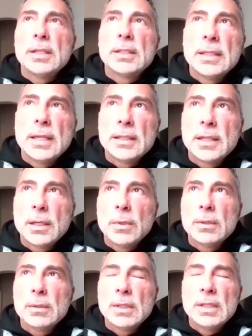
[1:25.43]
this and I say,
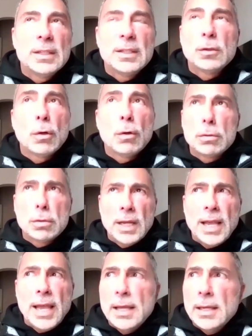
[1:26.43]
well, this is all going
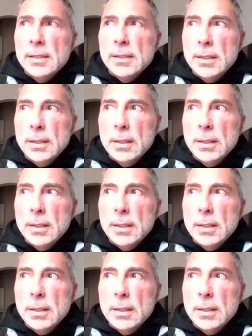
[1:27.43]
to end.